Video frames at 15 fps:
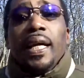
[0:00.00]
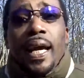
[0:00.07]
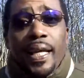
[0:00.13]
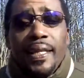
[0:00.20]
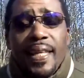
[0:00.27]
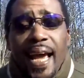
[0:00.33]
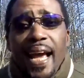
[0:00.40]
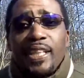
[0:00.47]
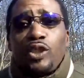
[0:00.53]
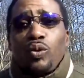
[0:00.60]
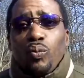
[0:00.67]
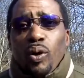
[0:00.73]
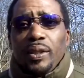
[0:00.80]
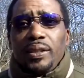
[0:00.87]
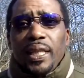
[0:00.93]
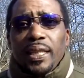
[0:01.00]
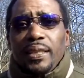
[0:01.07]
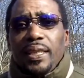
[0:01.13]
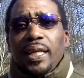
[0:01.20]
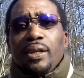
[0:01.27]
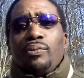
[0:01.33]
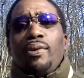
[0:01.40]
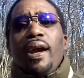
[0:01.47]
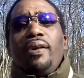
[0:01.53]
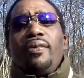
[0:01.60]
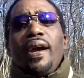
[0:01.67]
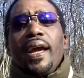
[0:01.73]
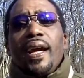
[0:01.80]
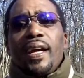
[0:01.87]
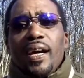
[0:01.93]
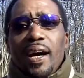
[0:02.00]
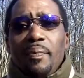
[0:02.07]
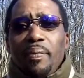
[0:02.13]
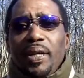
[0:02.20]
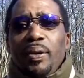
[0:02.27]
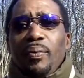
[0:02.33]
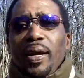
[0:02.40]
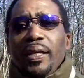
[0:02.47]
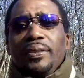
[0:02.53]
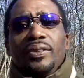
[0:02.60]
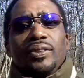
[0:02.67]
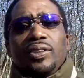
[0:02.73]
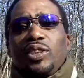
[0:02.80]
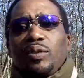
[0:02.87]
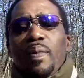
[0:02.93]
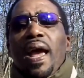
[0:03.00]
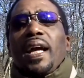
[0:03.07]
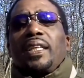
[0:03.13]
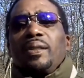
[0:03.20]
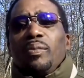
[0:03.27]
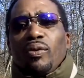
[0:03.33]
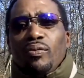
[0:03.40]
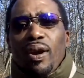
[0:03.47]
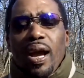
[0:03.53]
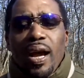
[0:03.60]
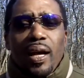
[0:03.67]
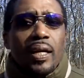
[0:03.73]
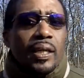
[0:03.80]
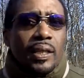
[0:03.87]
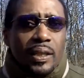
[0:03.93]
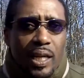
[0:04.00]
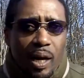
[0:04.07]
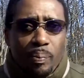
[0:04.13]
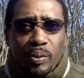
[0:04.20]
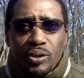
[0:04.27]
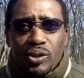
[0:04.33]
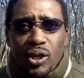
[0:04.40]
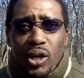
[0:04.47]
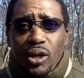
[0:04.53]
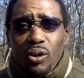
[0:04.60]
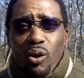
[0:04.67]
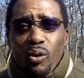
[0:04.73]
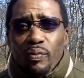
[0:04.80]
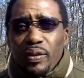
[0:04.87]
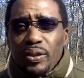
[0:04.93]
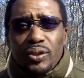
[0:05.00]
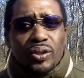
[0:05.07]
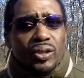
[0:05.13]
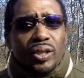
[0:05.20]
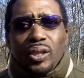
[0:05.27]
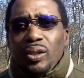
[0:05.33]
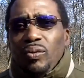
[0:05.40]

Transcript: And that's what they did. Ray and company went and smacked him around. A couple of turnovers.